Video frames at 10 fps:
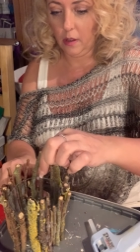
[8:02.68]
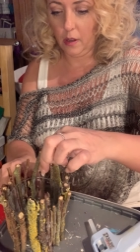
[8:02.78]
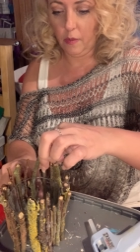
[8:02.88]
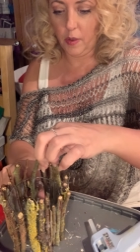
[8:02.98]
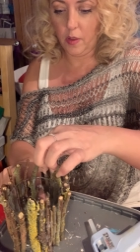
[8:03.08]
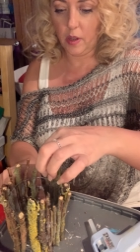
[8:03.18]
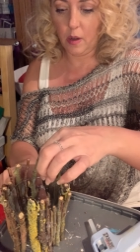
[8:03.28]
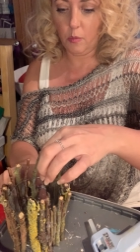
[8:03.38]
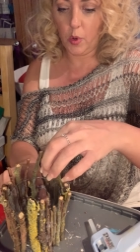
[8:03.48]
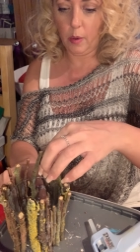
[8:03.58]
If you
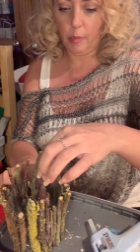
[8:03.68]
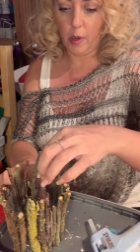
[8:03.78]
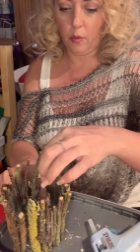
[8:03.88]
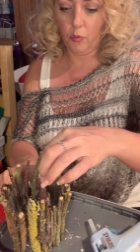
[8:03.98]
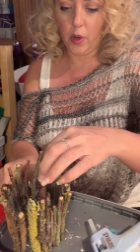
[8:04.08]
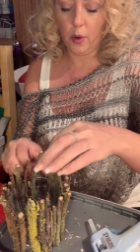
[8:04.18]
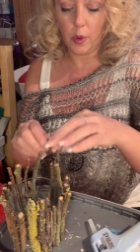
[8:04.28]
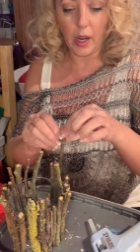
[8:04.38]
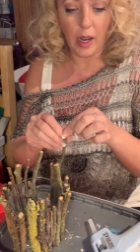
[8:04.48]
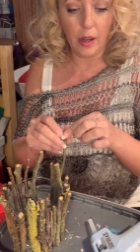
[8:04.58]
didn't want to put real
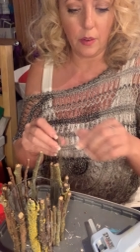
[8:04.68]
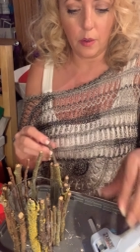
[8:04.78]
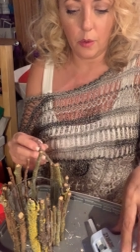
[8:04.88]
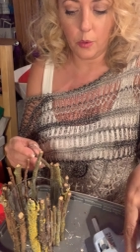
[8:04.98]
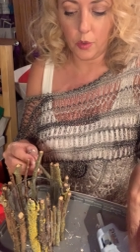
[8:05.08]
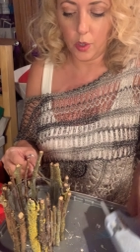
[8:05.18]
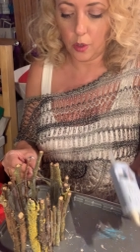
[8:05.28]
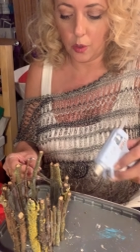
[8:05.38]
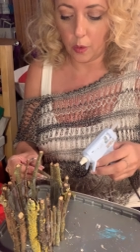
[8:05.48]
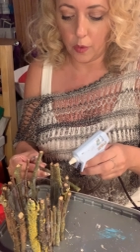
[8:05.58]
candles, you
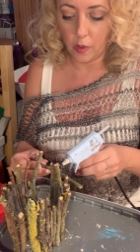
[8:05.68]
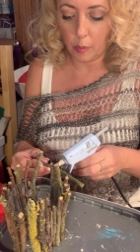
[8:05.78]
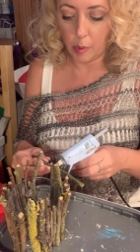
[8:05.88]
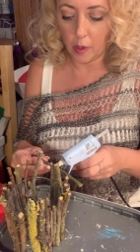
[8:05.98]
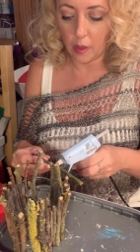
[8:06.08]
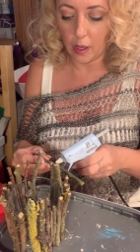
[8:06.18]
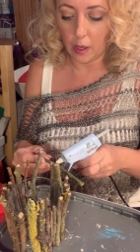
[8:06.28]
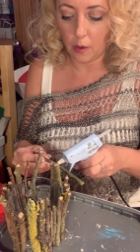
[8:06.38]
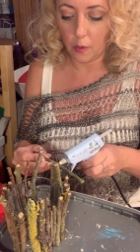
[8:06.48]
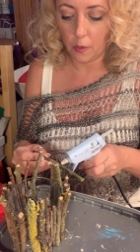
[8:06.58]
could obviously put the
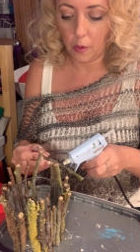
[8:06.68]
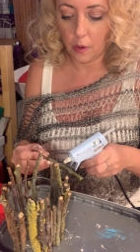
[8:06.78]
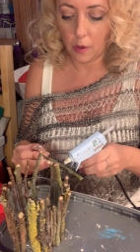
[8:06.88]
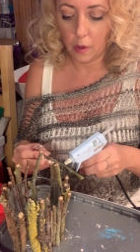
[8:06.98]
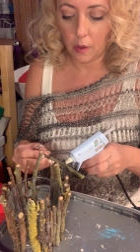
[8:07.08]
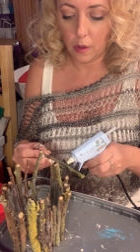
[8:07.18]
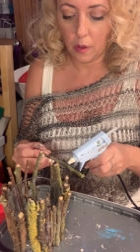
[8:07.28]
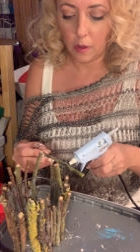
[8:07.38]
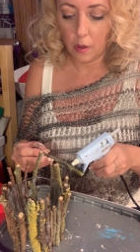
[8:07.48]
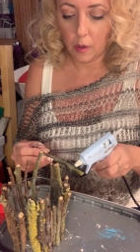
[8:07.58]
little
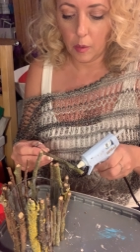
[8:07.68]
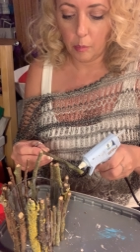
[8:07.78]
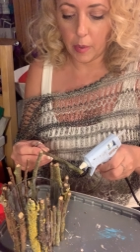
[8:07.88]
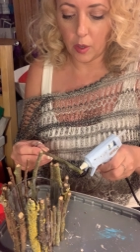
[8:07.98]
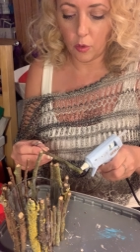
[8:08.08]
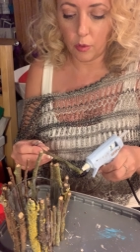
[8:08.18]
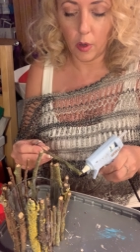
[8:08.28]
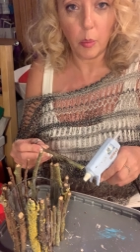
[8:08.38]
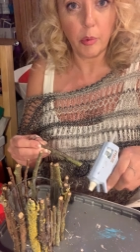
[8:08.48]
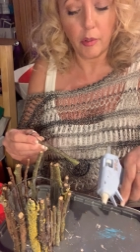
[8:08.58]
battery
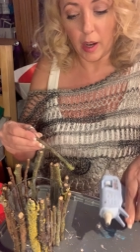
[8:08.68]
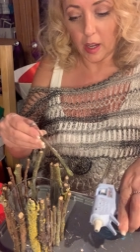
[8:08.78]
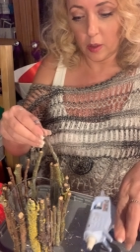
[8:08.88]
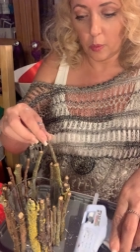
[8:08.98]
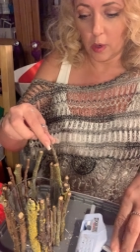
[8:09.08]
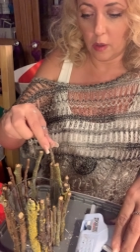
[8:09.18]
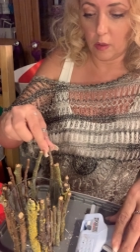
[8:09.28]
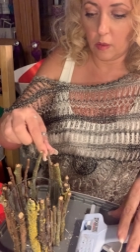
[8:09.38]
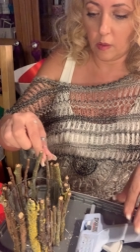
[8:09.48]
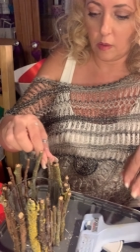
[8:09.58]
operated
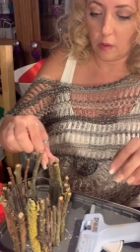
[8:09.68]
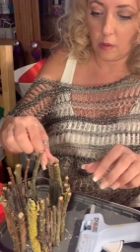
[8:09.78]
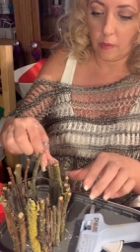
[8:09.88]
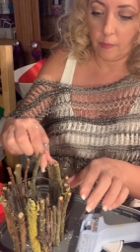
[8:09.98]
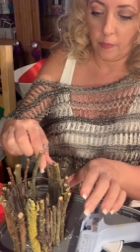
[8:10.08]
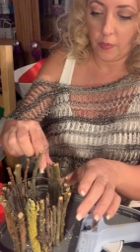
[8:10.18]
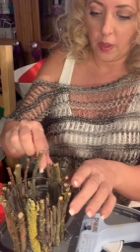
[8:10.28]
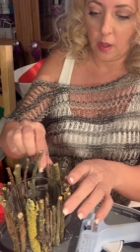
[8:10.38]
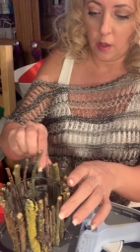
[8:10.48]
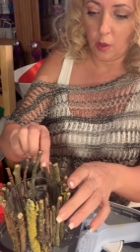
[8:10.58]
ones.
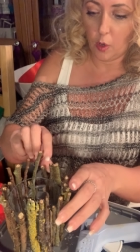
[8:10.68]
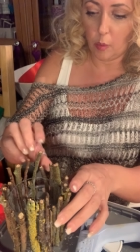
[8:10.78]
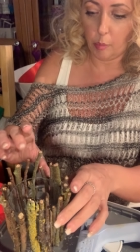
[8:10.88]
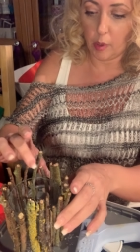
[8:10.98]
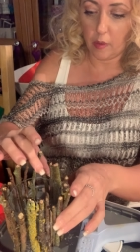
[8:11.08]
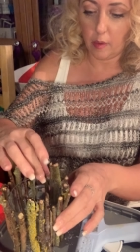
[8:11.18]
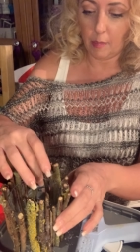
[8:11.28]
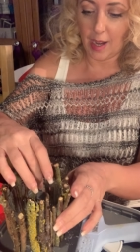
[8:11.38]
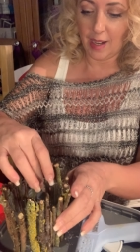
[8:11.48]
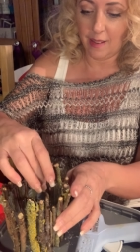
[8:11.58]
You could put some
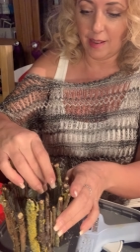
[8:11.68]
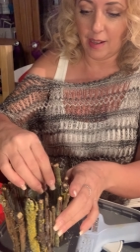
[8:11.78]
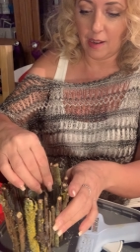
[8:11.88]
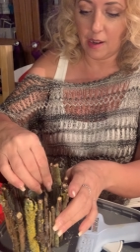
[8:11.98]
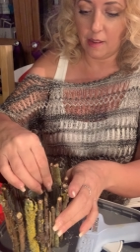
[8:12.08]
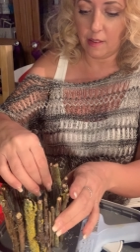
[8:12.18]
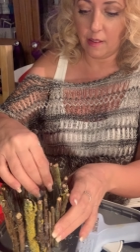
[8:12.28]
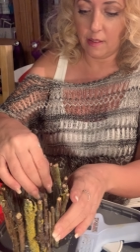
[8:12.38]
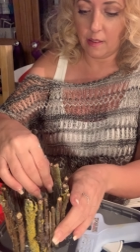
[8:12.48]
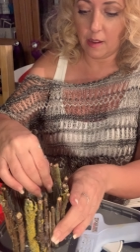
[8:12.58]
LED lights
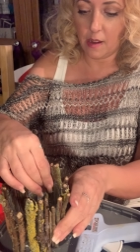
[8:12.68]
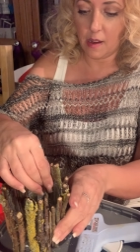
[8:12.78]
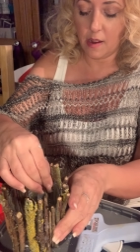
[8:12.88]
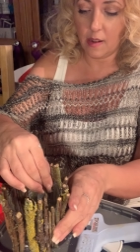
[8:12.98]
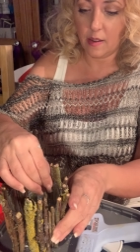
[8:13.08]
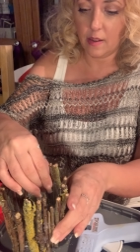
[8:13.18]
inside.